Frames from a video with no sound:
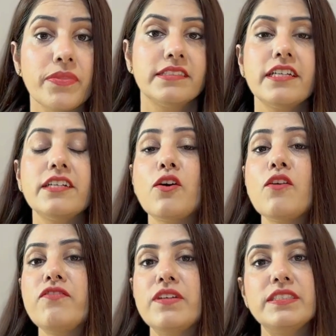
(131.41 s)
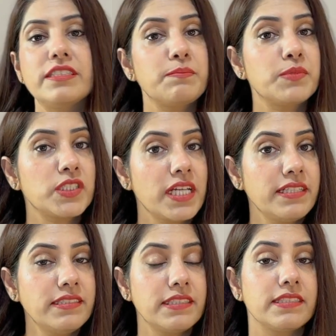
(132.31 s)
They are often
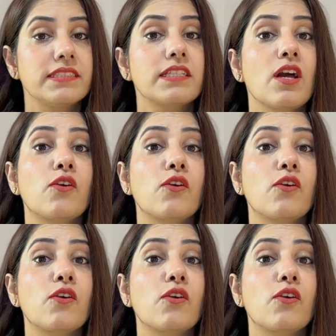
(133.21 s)
substances,